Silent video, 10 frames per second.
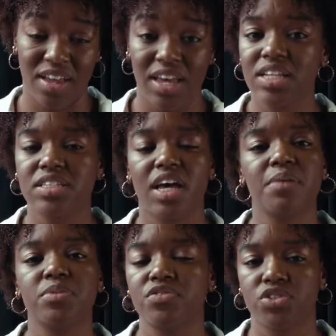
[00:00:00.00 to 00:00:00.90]
In
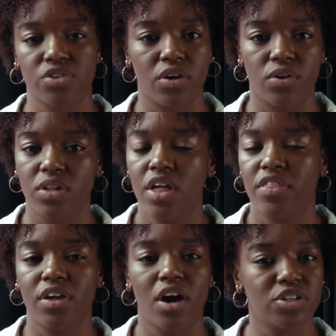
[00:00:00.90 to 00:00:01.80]
times of struggle,
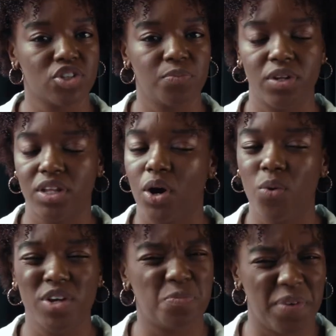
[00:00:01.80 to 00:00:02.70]
the arts community
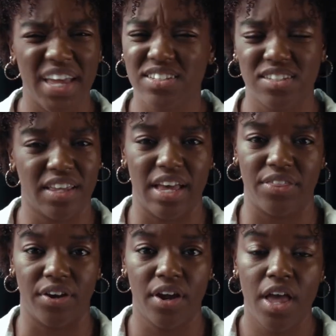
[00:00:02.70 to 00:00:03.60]
always bands
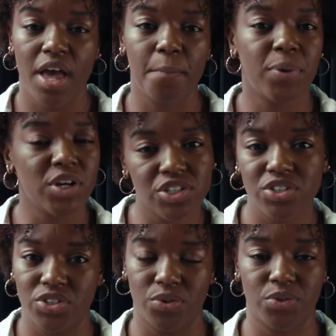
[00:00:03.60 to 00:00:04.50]
together and pushes
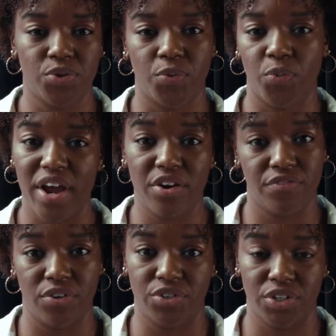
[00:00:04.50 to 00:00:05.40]
through to a brighter
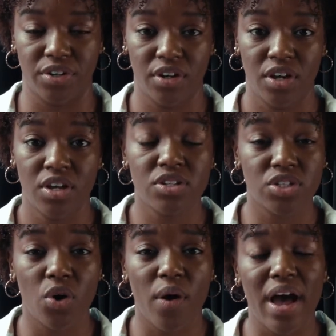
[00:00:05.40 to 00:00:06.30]
future.
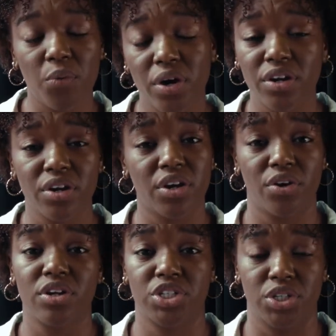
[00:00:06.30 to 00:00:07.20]
So I want to
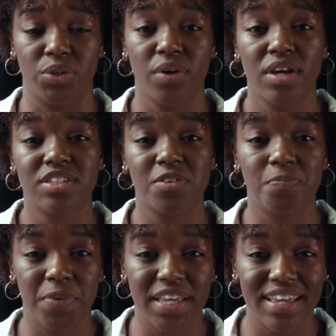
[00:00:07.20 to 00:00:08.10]
encourage you to
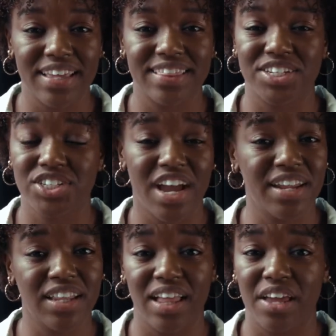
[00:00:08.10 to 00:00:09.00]
be the
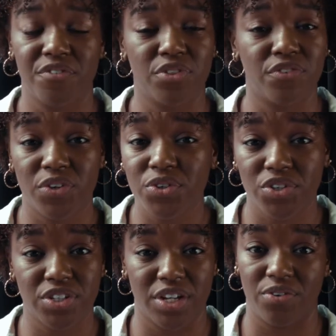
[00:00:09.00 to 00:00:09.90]
shining light for the future
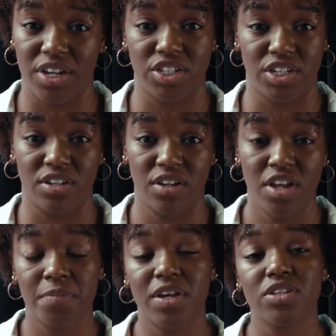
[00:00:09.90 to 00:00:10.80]
generation,
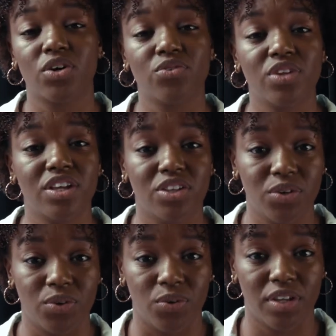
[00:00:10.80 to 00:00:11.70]
because only
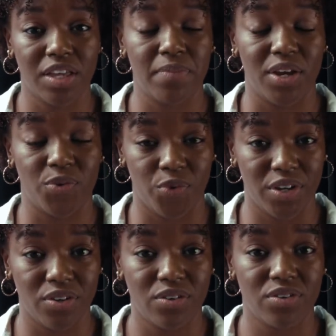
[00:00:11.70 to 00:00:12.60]
you can make
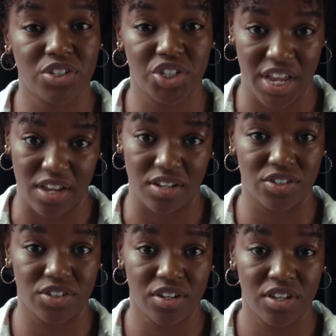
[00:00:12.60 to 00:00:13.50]
real
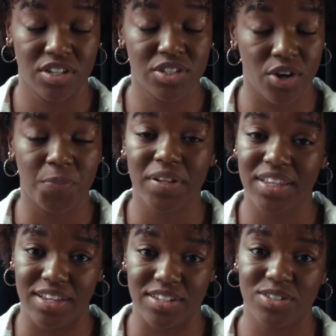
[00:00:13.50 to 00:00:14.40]
change. So
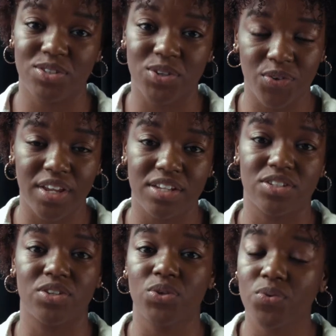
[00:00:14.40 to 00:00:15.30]
please donate to
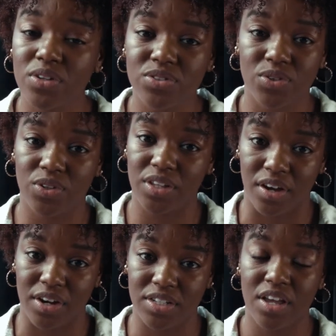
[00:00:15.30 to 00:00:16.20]
New World School of the
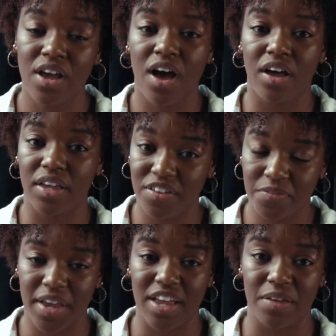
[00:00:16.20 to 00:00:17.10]
Arts on Give
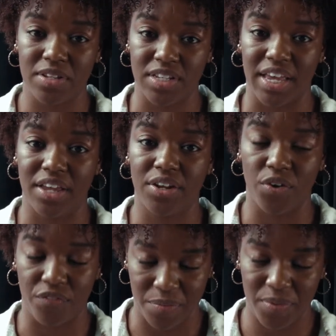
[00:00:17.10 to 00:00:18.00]
Miami Day,
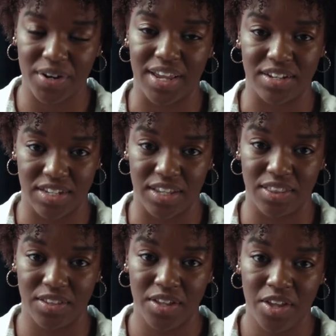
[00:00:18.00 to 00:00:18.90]
November
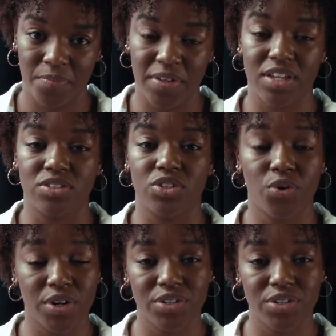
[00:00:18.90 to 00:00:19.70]
19th, because your